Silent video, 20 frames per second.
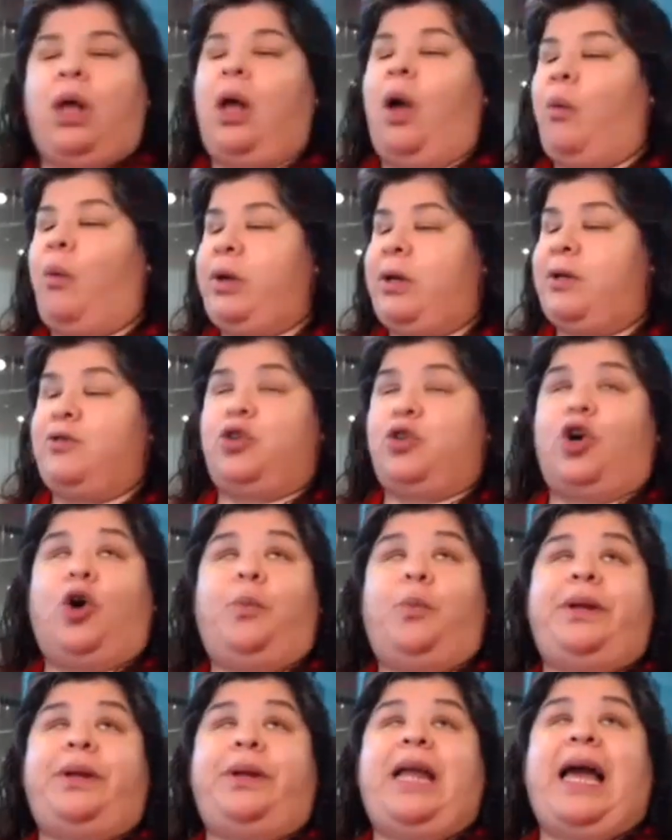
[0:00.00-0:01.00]
windows
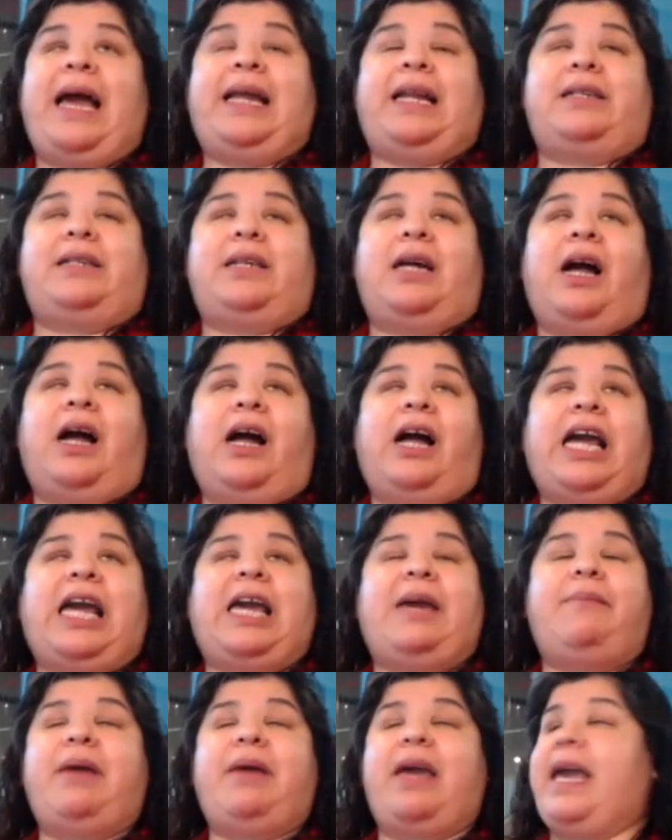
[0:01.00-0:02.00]
open at a
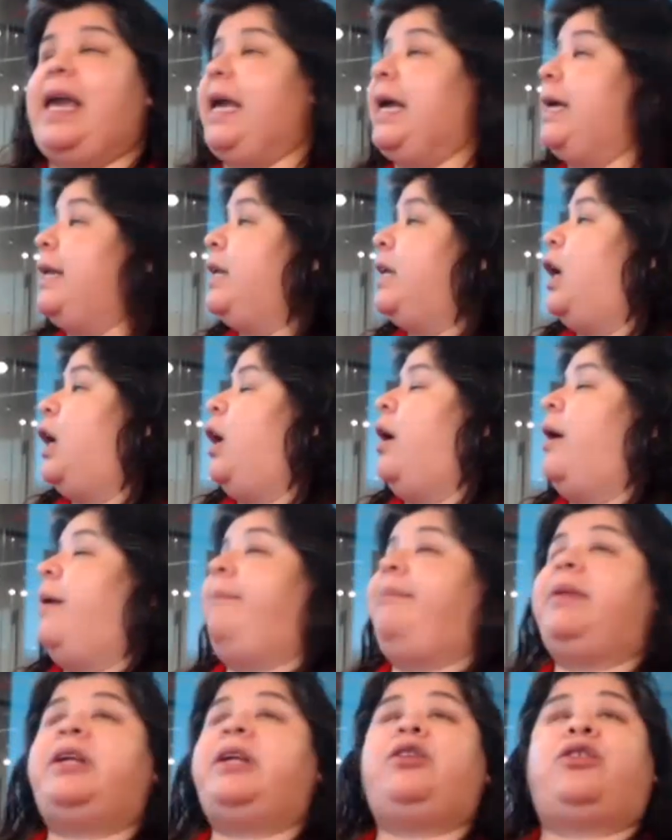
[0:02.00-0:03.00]
time, and
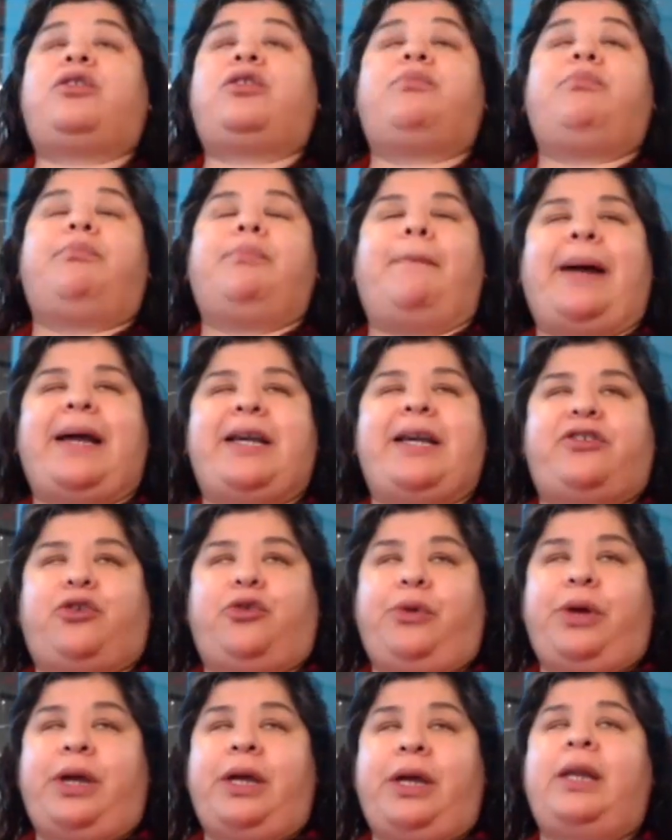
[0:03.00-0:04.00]
my
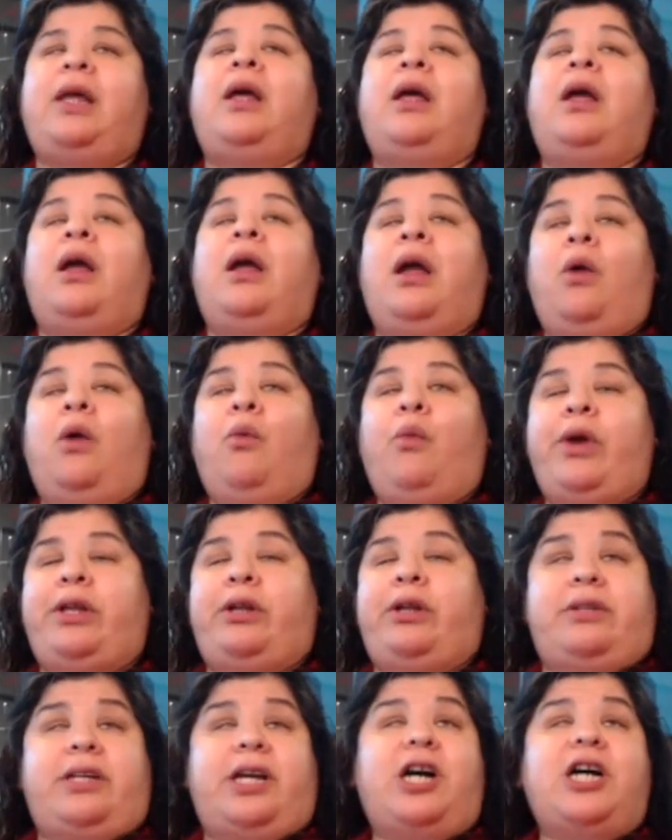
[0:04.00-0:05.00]
screen
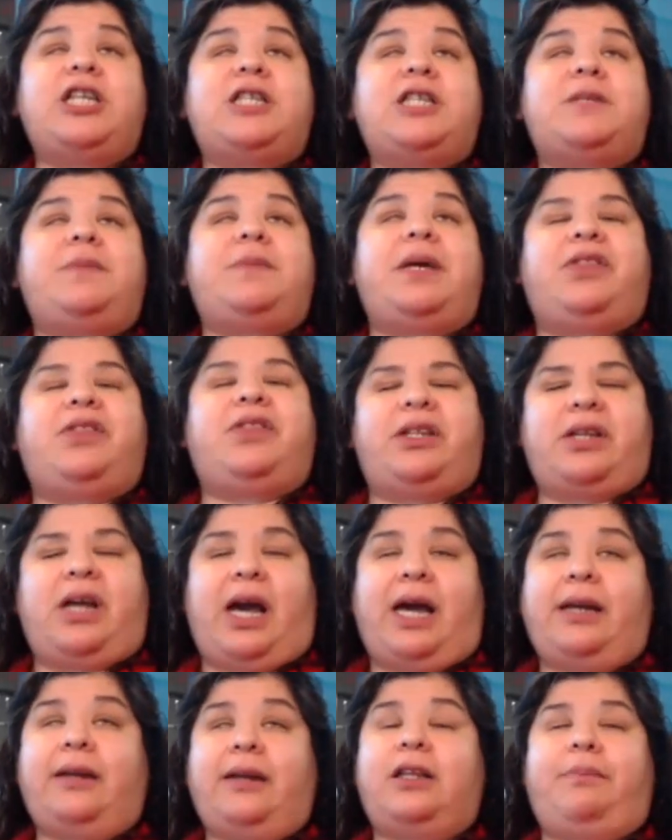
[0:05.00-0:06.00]
reader tells me the
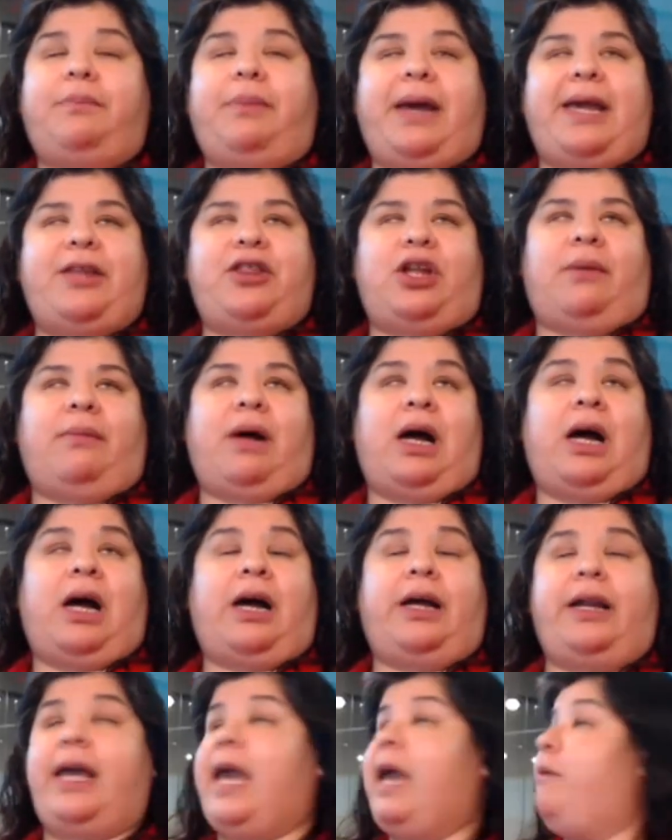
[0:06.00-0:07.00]
title of the page I'm
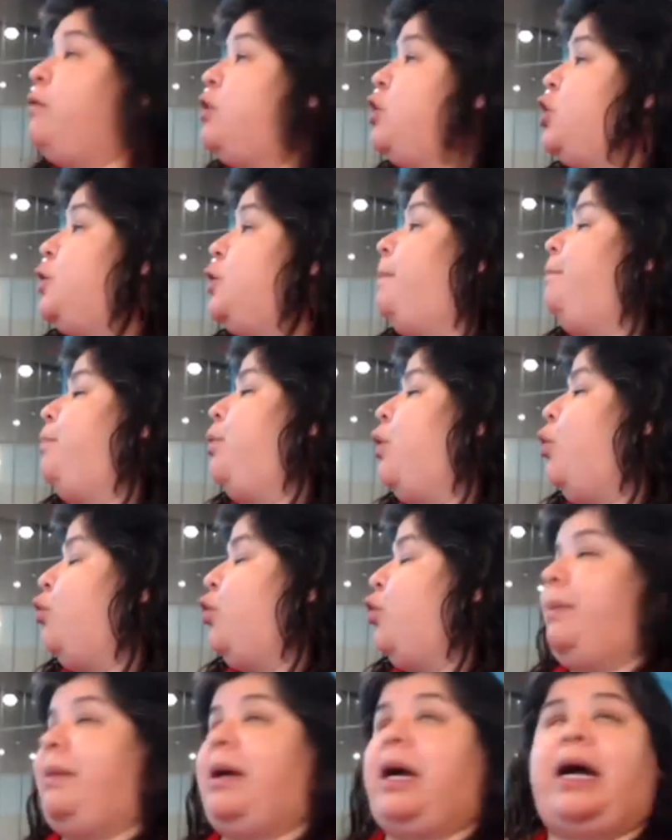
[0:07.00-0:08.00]
on and which
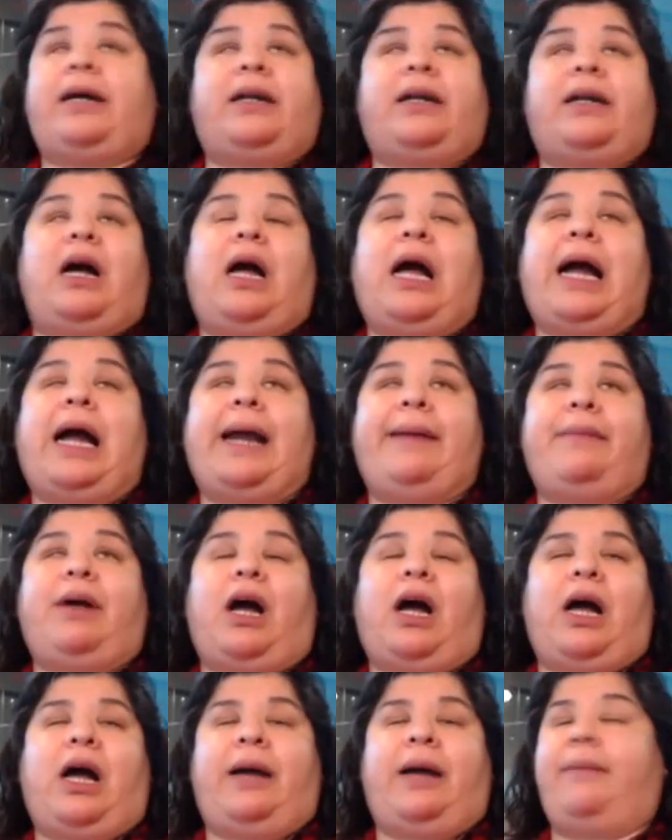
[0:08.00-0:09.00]
program
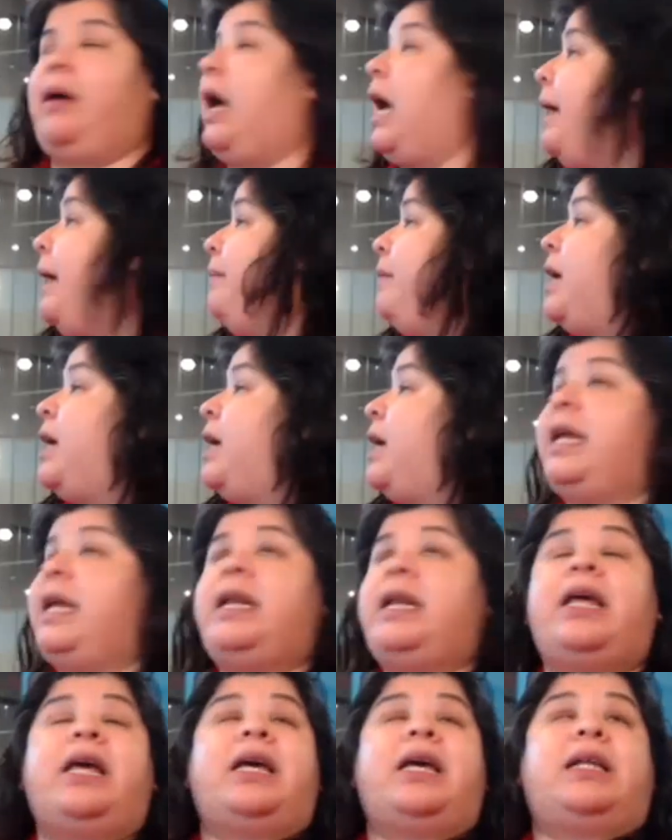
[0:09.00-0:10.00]
I'm in.
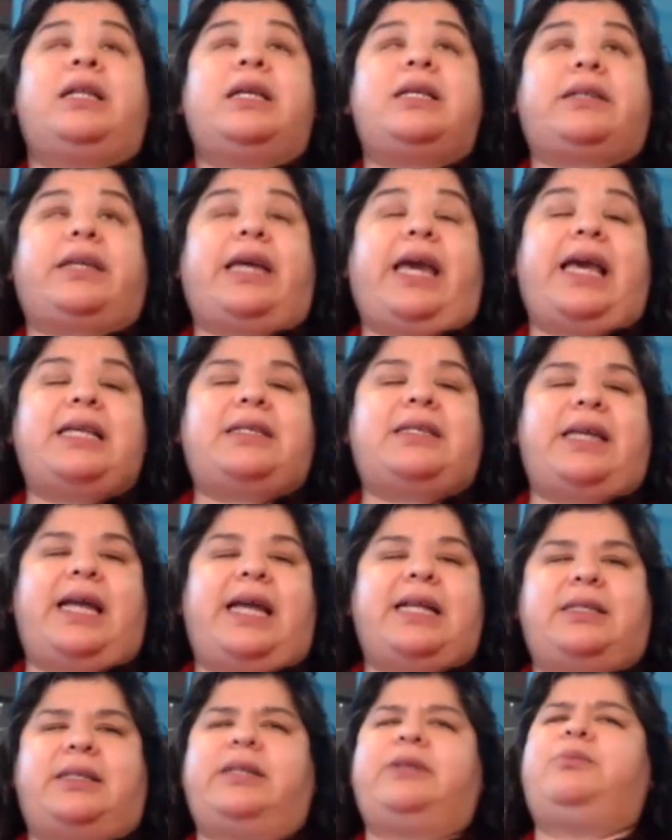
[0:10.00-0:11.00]
In this case,
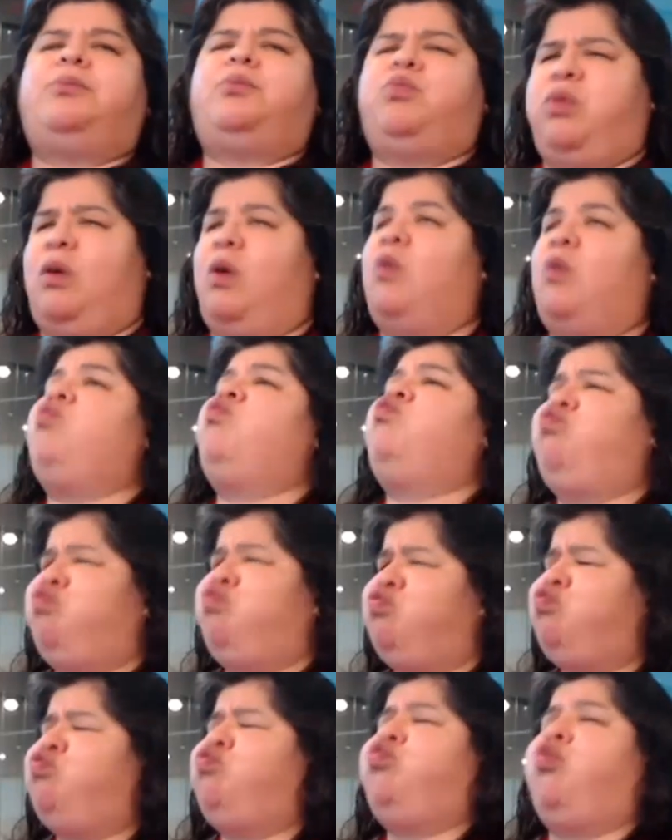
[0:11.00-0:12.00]
it's the
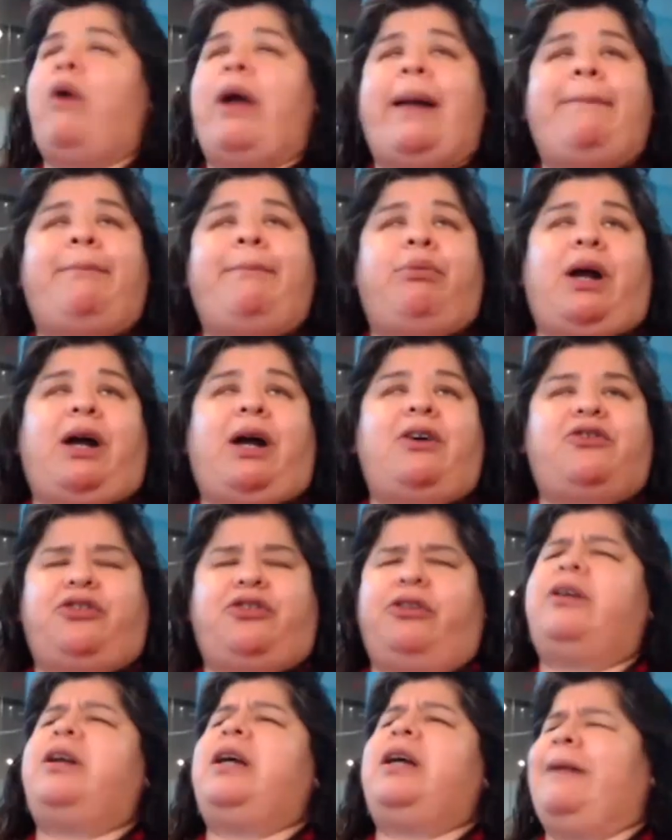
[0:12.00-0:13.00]
web
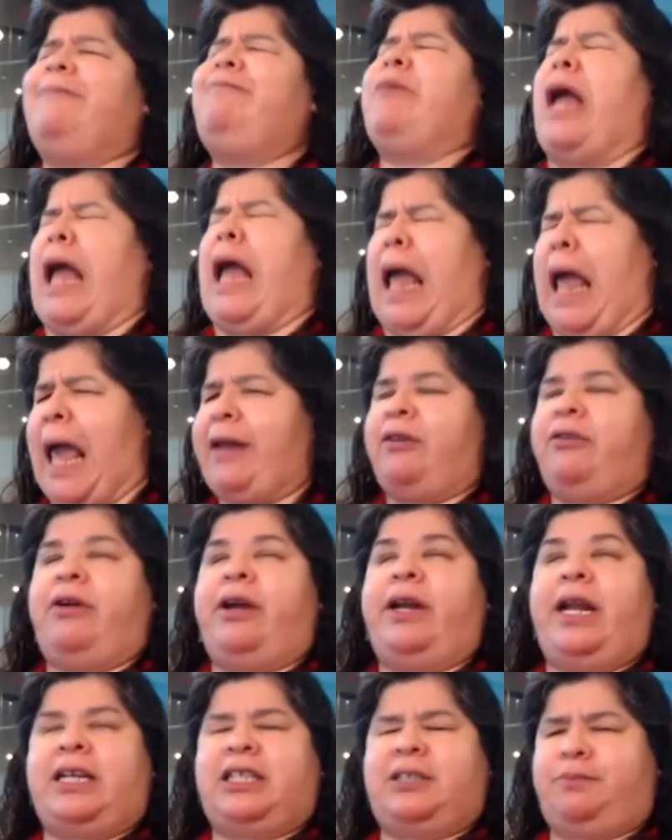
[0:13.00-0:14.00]
browser
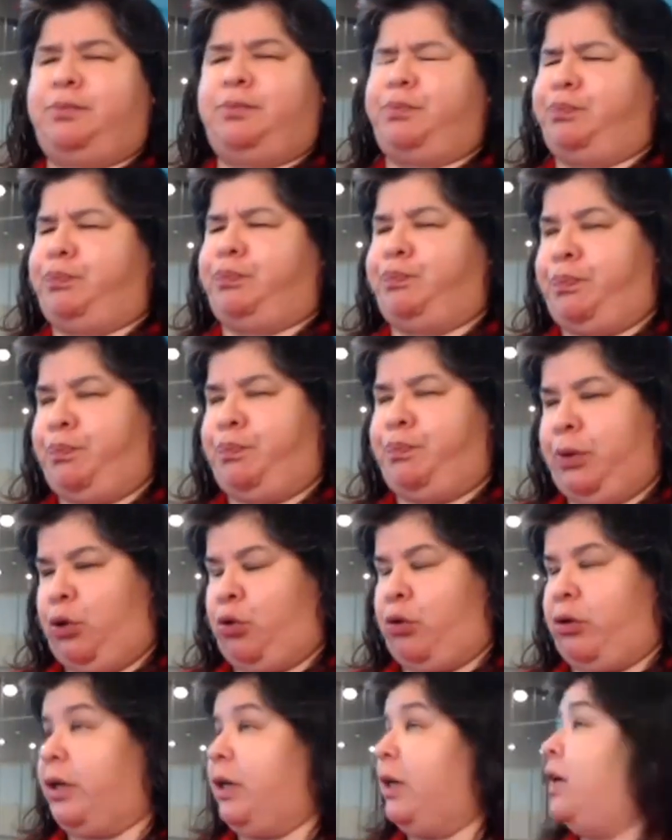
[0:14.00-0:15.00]
Internet
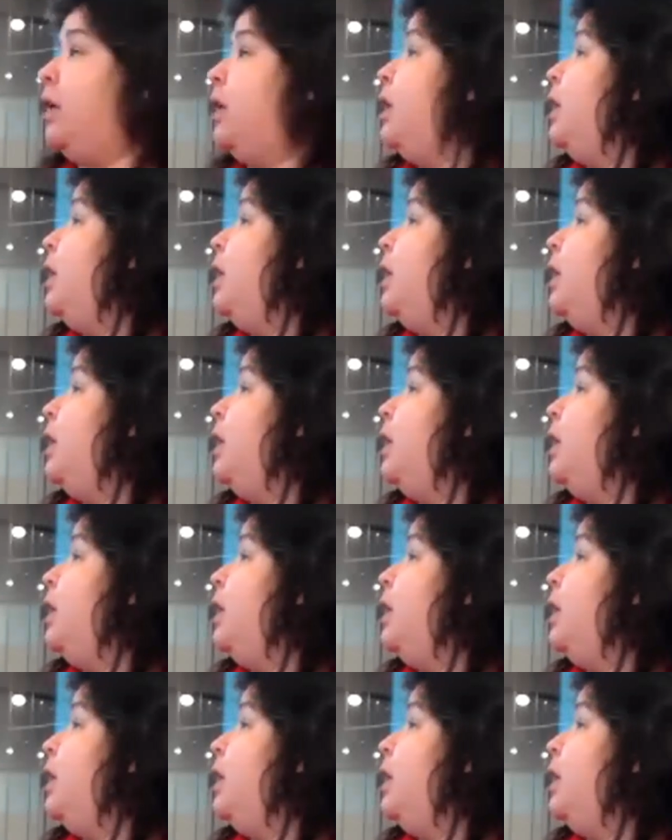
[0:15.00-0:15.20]
Explorer.